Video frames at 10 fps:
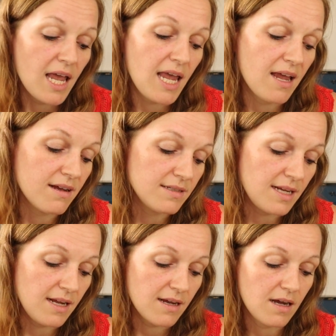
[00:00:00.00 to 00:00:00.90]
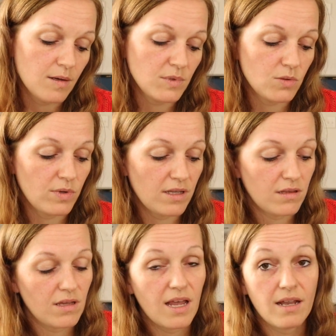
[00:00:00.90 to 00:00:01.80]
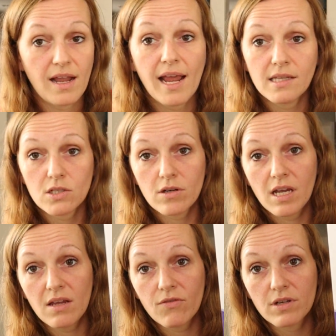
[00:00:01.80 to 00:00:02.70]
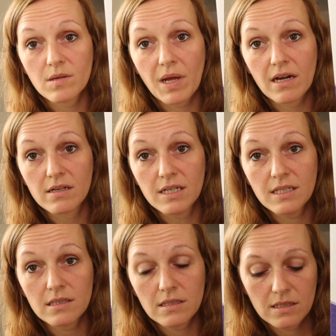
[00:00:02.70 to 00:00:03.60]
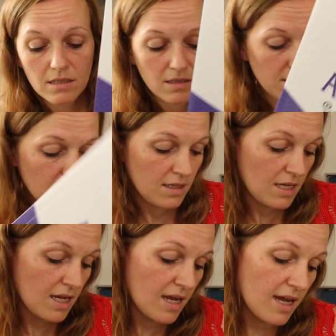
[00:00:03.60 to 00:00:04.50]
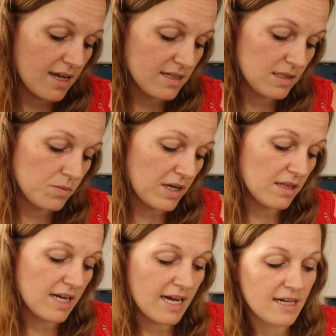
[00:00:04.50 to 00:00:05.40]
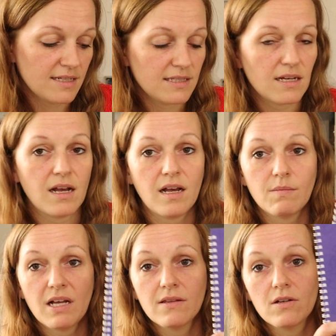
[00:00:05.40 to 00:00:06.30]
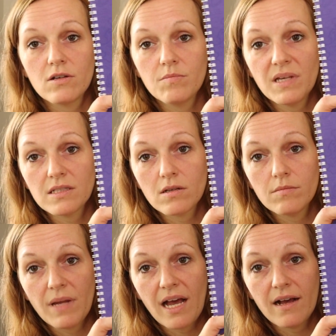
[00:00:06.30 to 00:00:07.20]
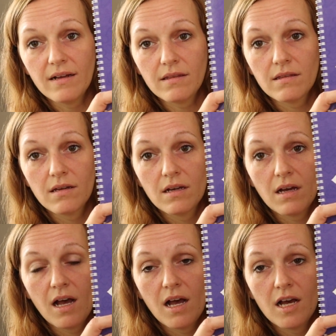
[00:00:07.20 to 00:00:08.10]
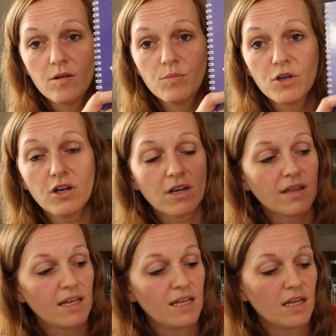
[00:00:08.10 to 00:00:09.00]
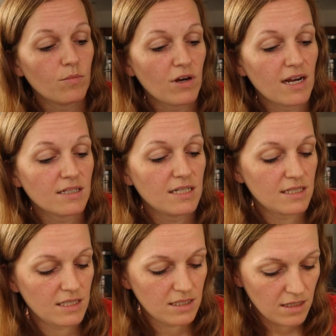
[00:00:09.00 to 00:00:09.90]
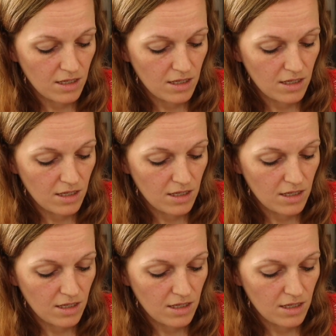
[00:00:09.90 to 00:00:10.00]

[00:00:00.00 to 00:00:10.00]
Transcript: and it comes with an answer key for the parents, as well as a little mental math book that he can practice